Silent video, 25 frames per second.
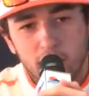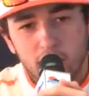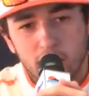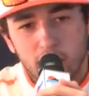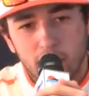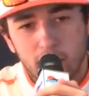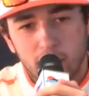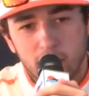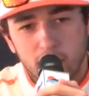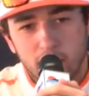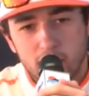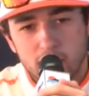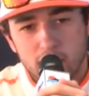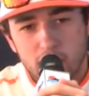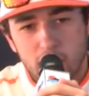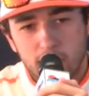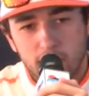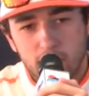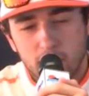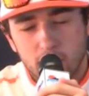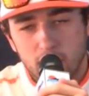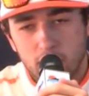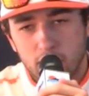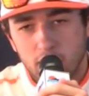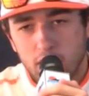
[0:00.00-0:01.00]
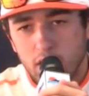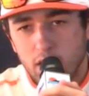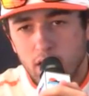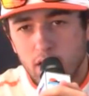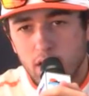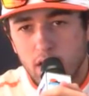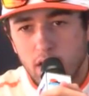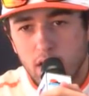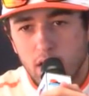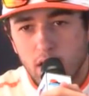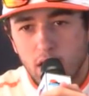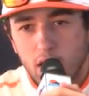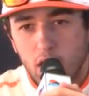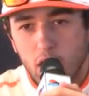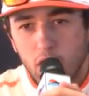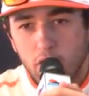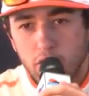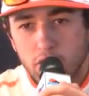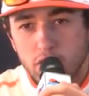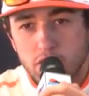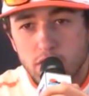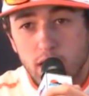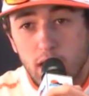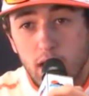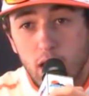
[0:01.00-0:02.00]
I think you just have to
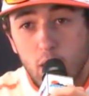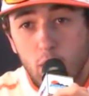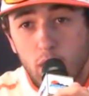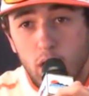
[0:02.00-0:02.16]
understand